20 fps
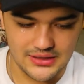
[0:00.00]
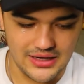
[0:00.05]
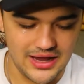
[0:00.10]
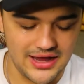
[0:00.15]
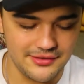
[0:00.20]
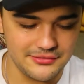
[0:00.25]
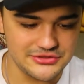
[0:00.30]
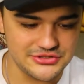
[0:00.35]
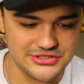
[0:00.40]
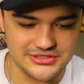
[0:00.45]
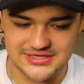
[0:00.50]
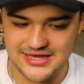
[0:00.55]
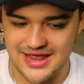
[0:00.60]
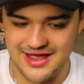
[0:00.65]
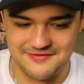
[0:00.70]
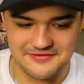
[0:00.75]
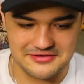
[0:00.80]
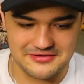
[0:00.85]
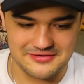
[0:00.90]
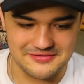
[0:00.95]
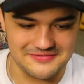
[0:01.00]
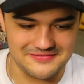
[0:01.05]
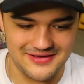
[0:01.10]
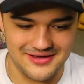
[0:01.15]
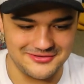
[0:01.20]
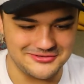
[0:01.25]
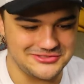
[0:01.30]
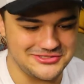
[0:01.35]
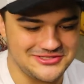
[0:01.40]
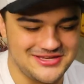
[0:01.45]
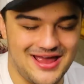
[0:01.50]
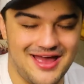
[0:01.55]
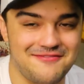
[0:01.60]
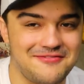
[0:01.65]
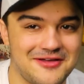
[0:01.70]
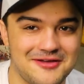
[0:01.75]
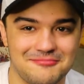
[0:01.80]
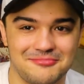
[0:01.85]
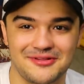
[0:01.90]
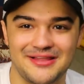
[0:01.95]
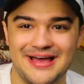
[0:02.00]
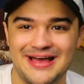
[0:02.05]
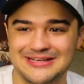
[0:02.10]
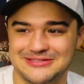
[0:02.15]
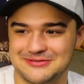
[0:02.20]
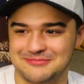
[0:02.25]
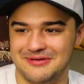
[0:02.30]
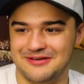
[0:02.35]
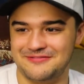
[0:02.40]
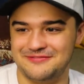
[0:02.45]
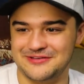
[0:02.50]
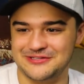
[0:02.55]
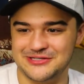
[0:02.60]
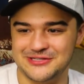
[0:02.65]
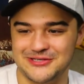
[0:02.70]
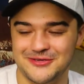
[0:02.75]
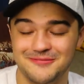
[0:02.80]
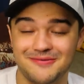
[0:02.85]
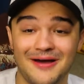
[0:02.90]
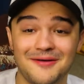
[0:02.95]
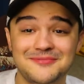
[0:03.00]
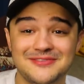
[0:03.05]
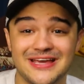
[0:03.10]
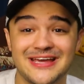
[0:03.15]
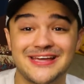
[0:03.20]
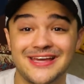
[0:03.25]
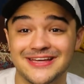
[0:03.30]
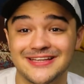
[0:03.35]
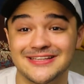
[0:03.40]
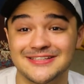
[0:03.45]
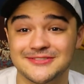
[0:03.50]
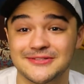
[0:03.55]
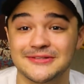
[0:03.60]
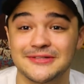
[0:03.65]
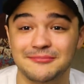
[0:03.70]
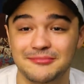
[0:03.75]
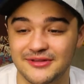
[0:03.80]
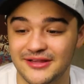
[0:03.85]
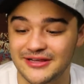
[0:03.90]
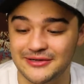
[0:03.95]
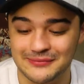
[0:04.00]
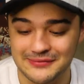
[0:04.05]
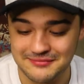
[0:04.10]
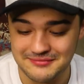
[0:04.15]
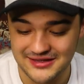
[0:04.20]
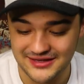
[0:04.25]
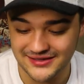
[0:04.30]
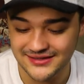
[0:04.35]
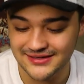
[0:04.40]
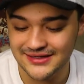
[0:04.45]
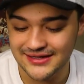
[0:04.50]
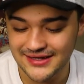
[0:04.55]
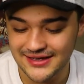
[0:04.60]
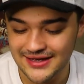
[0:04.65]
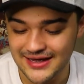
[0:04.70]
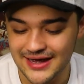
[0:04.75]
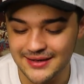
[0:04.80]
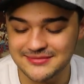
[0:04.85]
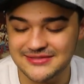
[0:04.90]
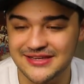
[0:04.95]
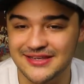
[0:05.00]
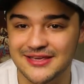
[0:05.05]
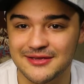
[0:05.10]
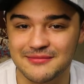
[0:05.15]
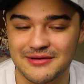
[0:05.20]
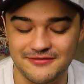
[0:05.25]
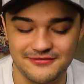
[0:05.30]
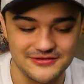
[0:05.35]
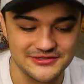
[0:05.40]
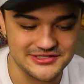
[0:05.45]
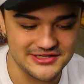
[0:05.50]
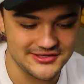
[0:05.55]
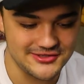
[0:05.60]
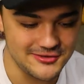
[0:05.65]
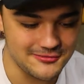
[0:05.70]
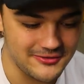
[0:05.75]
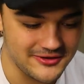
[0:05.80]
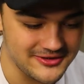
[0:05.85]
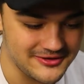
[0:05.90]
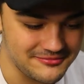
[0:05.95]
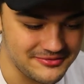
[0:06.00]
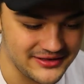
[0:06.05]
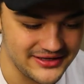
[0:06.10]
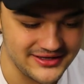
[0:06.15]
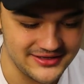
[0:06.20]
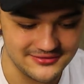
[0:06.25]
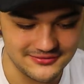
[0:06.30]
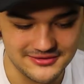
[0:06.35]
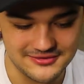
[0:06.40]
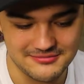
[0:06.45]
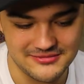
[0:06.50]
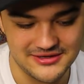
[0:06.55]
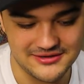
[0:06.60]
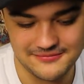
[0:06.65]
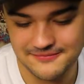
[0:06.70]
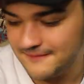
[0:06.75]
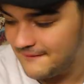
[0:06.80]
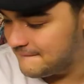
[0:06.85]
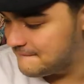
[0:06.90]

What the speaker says: I was just having a blast with my fidget cube. I'm taking this on the plane with me. I'm taking my fidget cube on the plane with me.